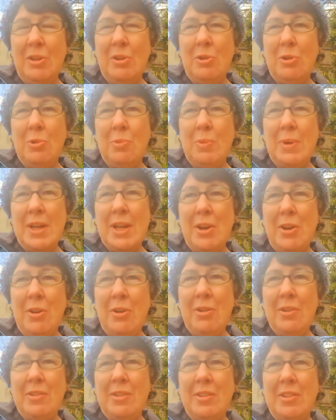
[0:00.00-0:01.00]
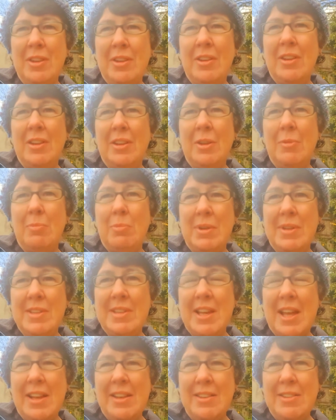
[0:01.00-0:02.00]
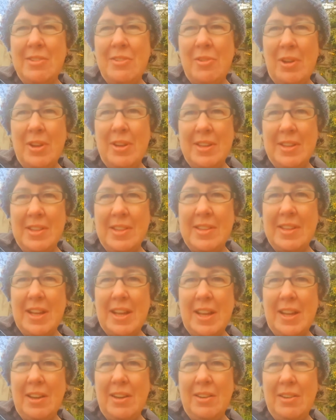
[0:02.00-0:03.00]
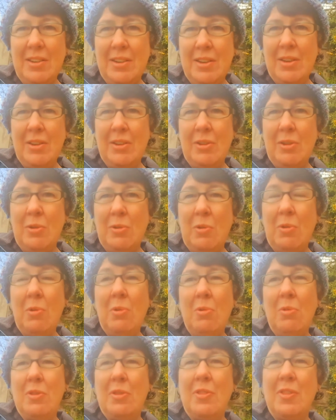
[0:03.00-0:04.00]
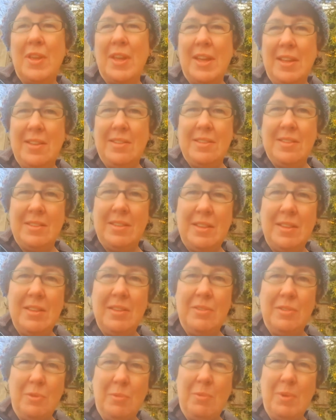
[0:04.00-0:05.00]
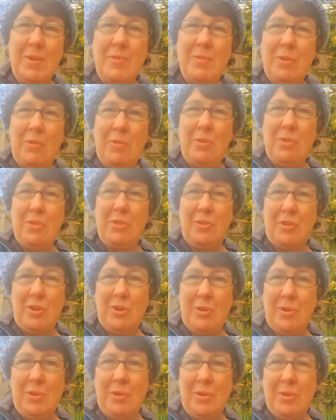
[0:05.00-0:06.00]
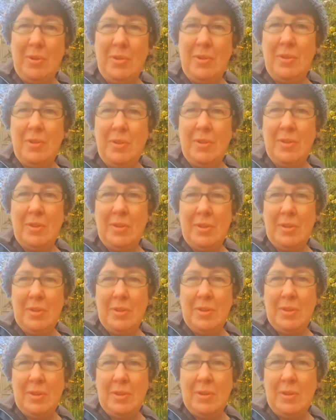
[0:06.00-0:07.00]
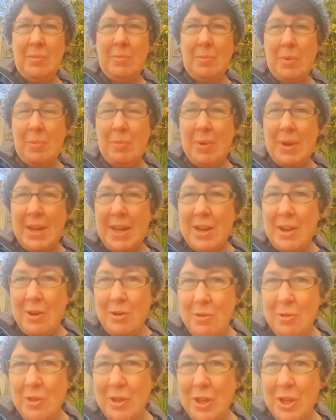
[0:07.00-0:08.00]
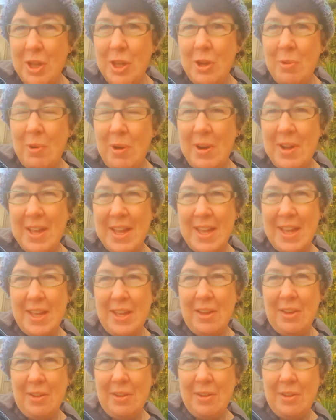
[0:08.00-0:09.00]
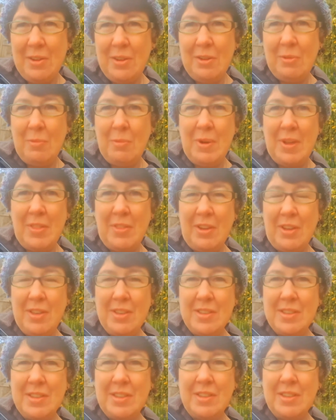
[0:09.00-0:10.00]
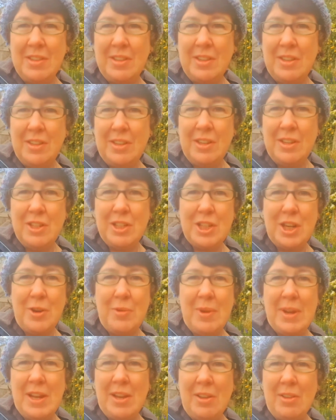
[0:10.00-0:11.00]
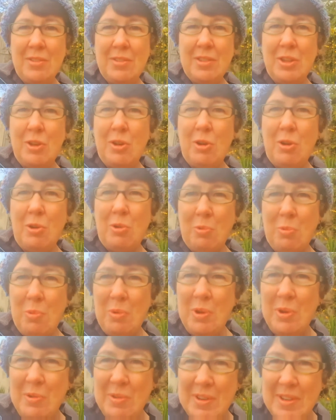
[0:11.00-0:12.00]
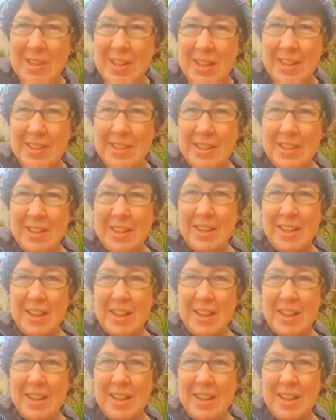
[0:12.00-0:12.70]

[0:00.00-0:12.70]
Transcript: Lord, we can't pretend to understand all the things that we've gone through. But we know that you are here with us, showing us your wounded